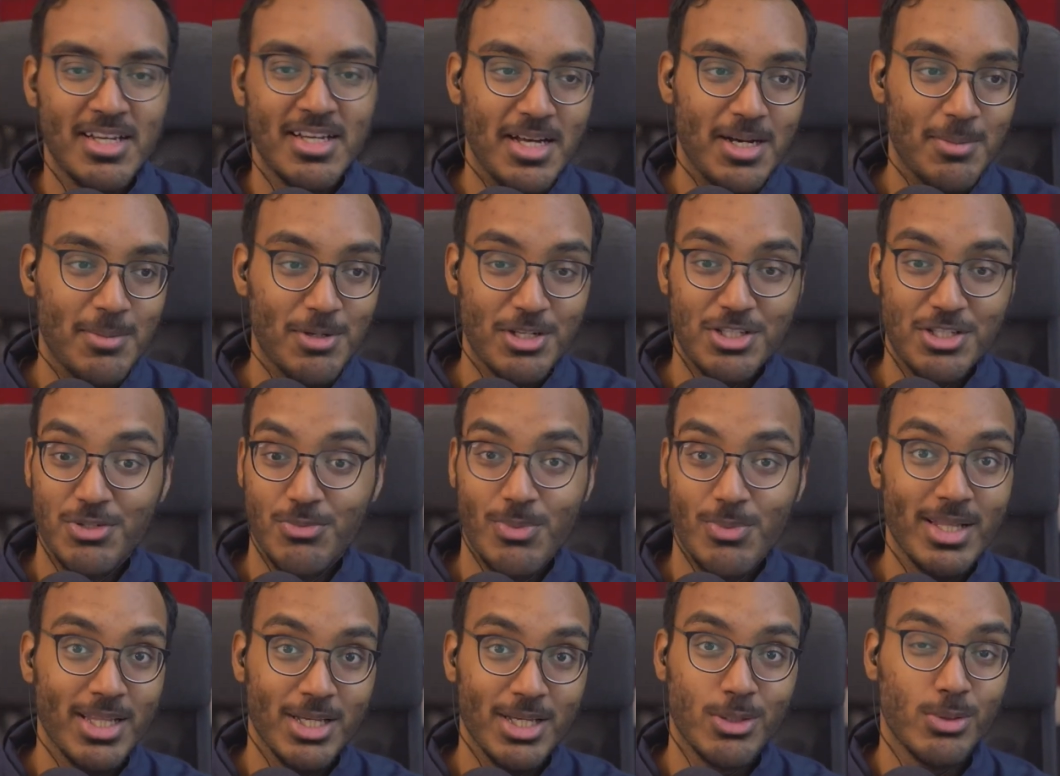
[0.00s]
But it's a
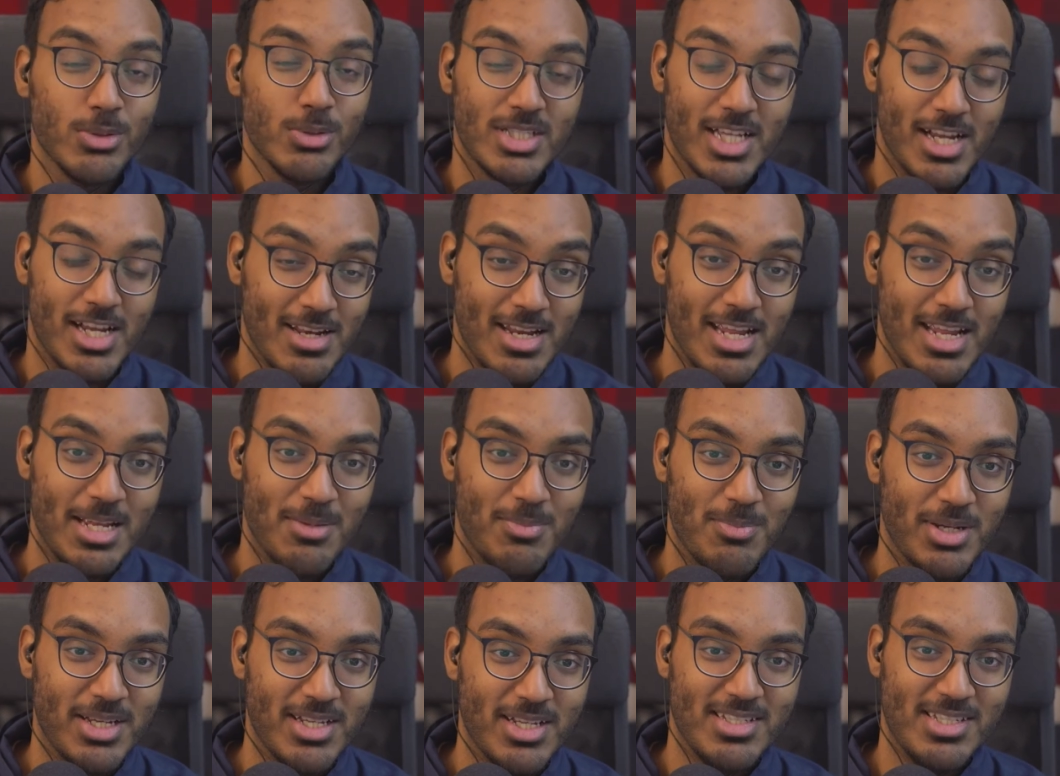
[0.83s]
really cool technique
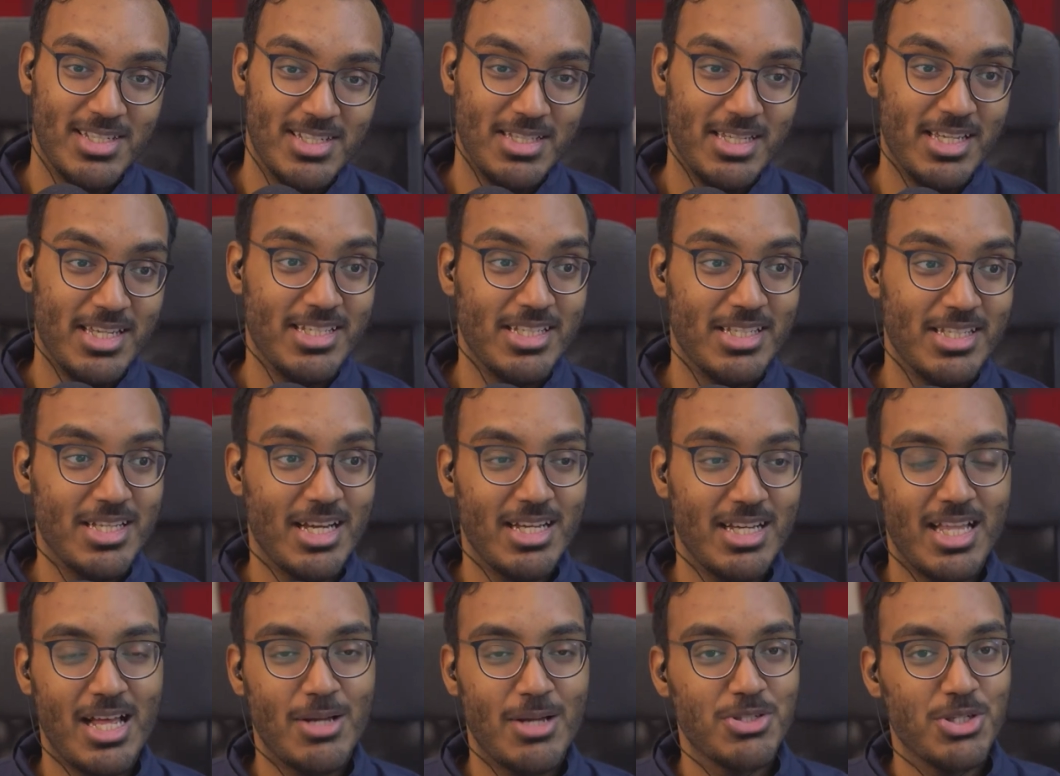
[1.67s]
because it
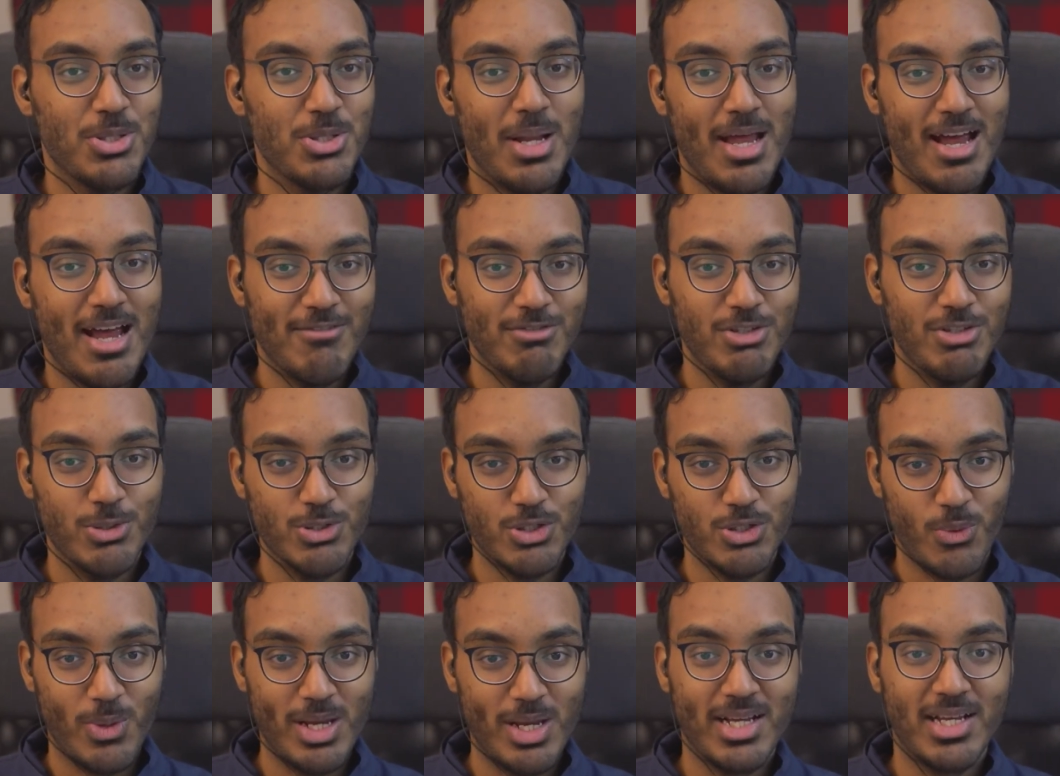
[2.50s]
allows you to have those
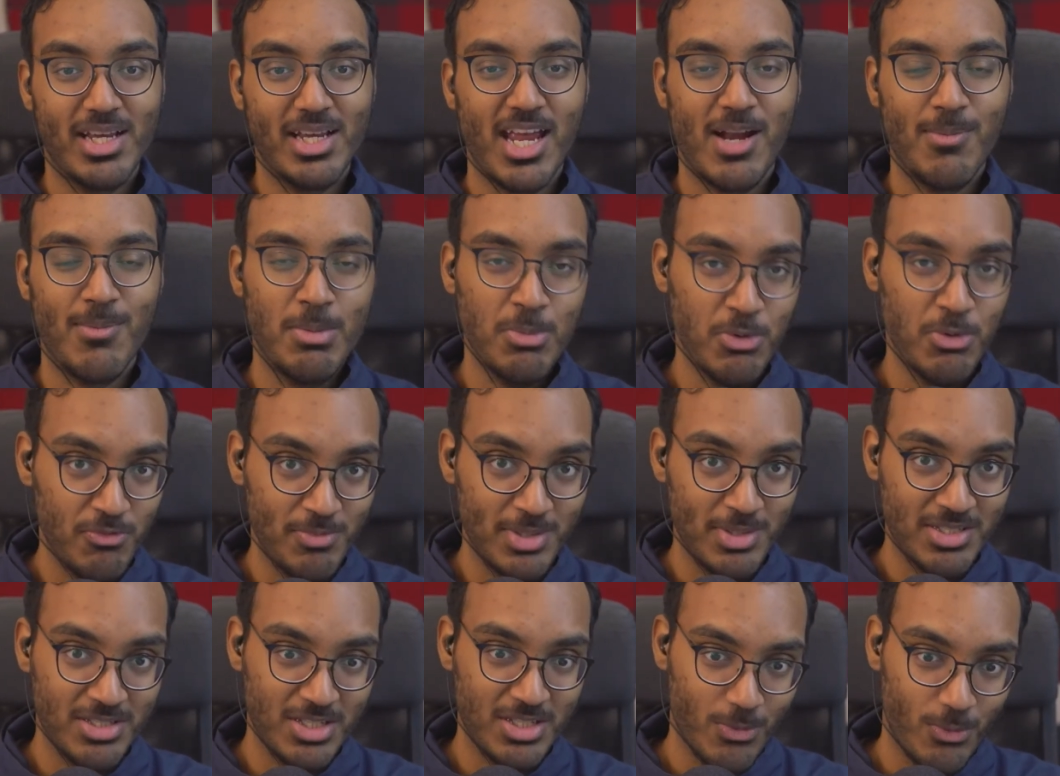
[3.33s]
quick camera
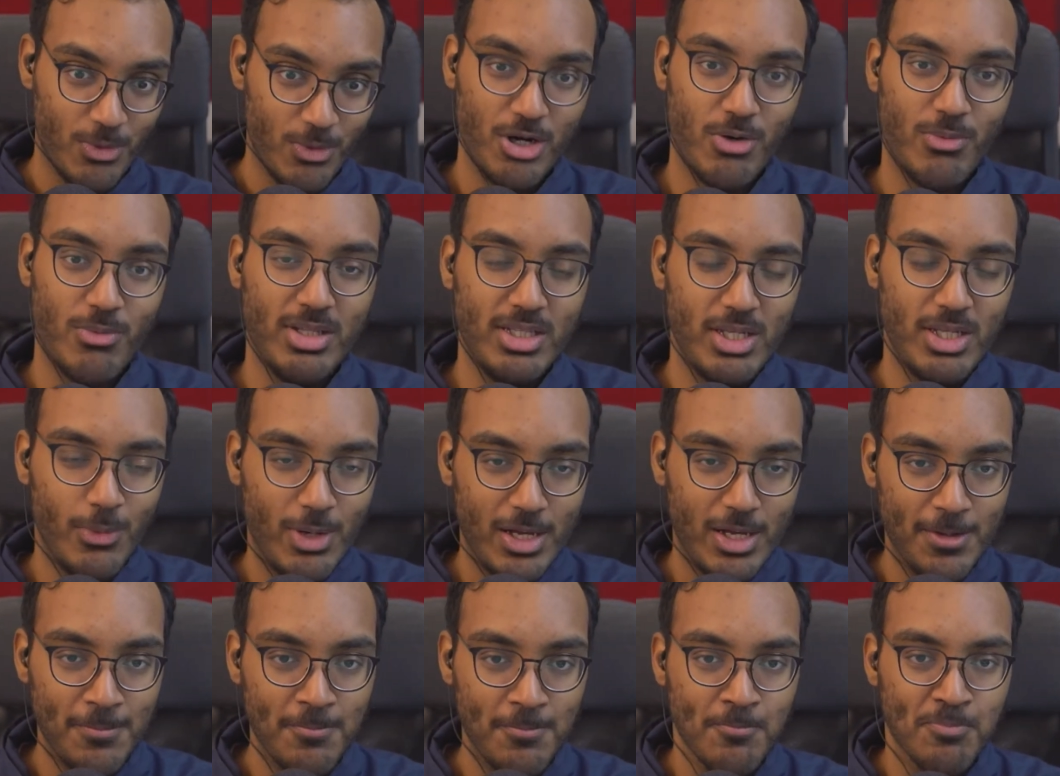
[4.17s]
movements that work really
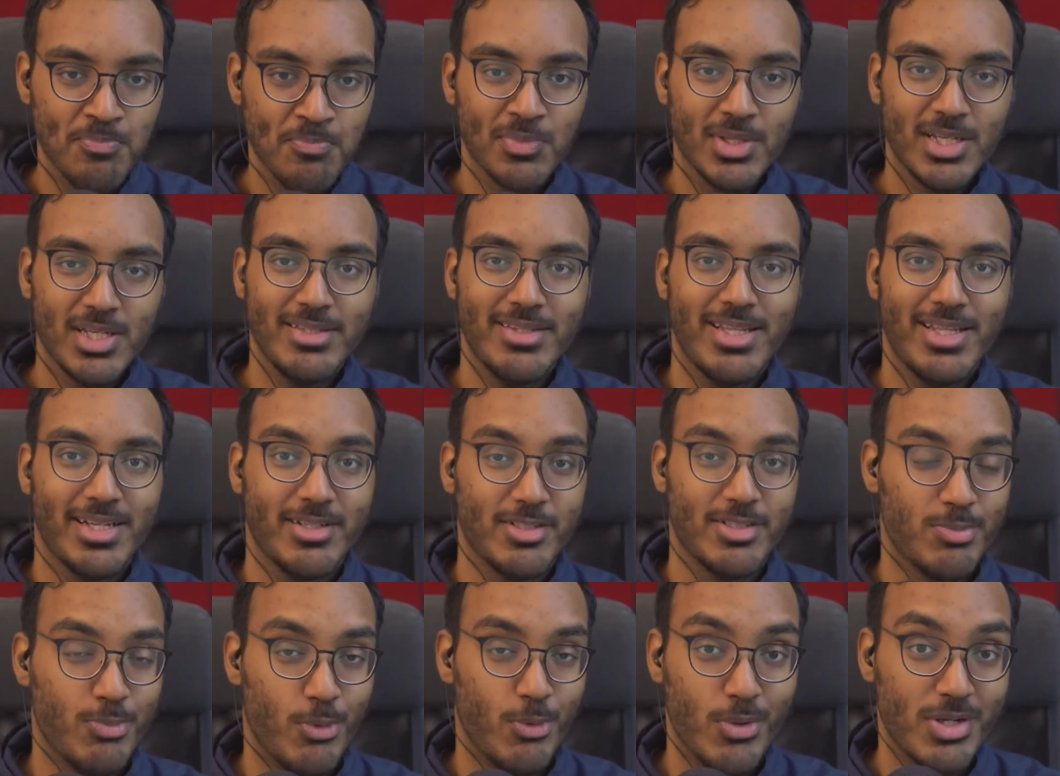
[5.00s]
well in like a
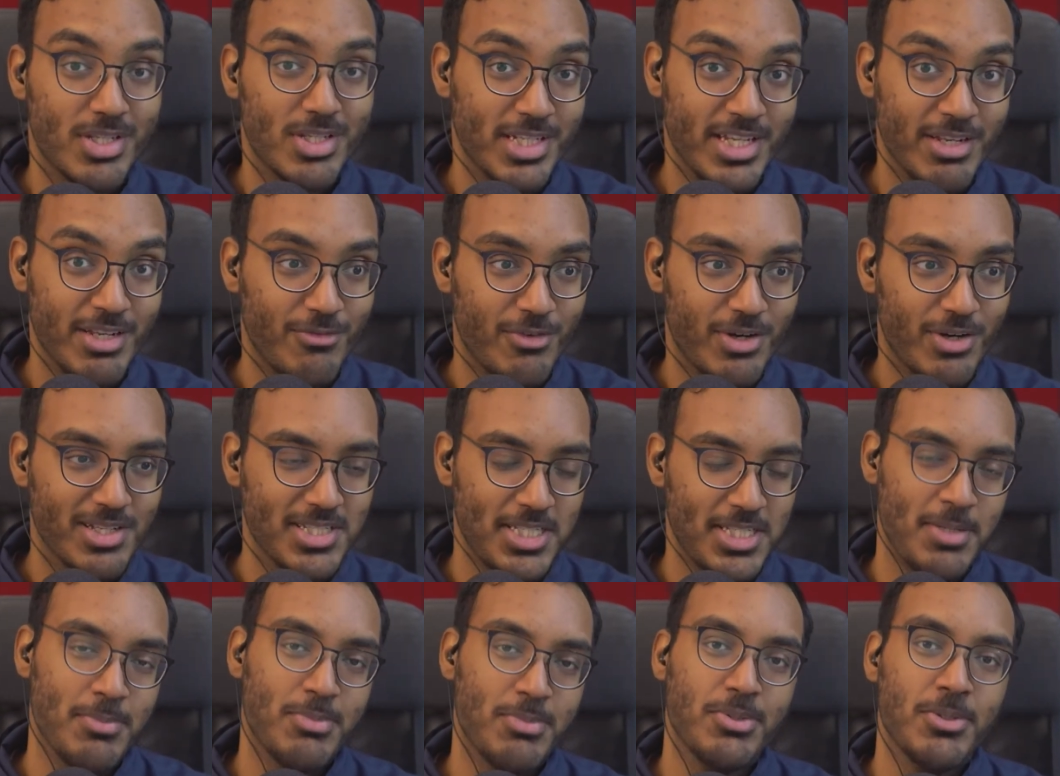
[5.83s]
sports scene, for
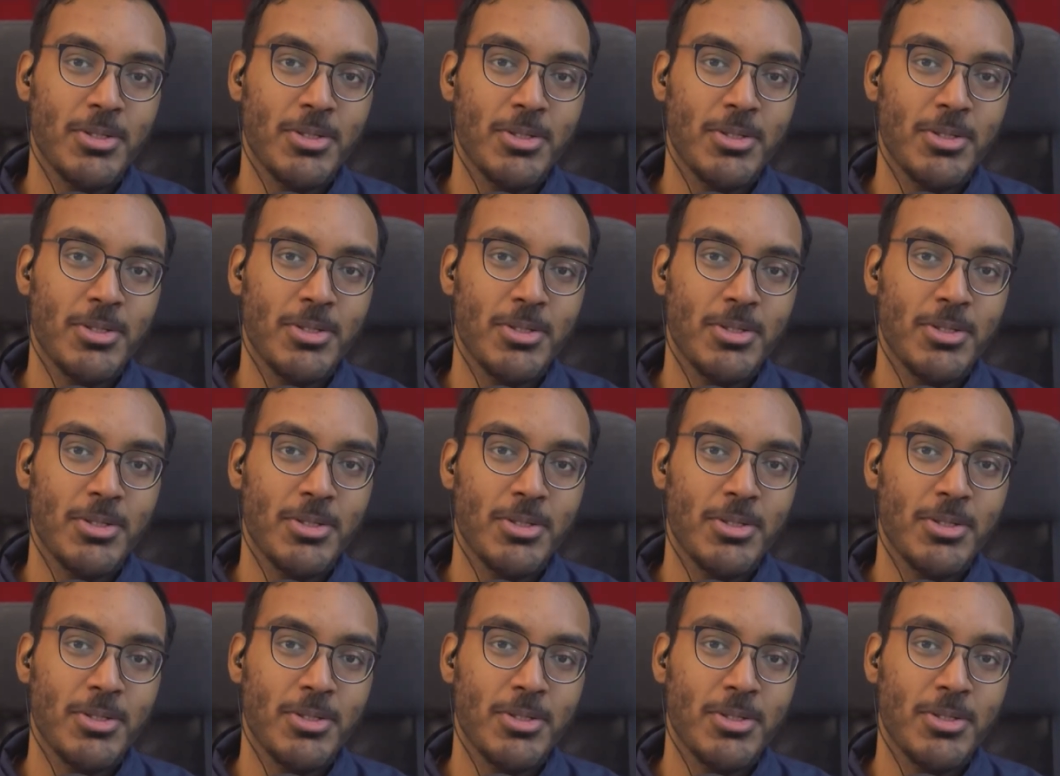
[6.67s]
example,